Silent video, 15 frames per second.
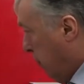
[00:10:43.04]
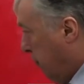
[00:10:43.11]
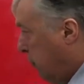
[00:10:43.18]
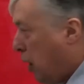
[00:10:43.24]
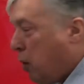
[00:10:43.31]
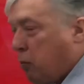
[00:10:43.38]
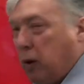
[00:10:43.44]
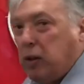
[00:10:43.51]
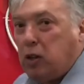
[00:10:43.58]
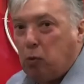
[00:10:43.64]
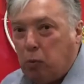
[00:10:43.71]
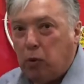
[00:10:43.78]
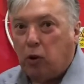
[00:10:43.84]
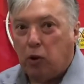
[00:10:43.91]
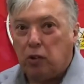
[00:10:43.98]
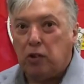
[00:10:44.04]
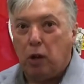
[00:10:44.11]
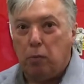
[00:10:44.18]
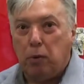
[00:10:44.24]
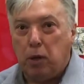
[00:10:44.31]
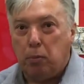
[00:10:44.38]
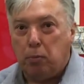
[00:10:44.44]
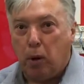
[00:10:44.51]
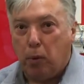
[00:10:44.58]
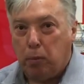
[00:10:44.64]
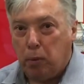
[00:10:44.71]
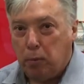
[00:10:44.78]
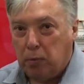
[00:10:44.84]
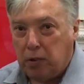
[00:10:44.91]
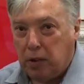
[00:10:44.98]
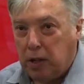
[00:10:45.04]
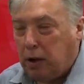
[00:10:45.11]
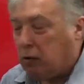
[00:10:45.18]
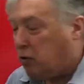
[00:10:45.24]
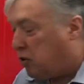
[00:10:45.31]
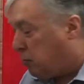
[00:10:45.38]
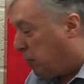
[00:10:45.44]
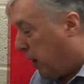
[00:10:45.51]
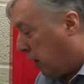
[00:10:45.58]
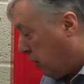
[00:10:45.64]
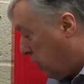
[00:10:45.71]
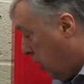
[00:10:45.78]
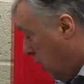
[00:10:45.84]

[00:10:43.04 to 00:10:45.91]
No wonder we've got so many problems in that respect.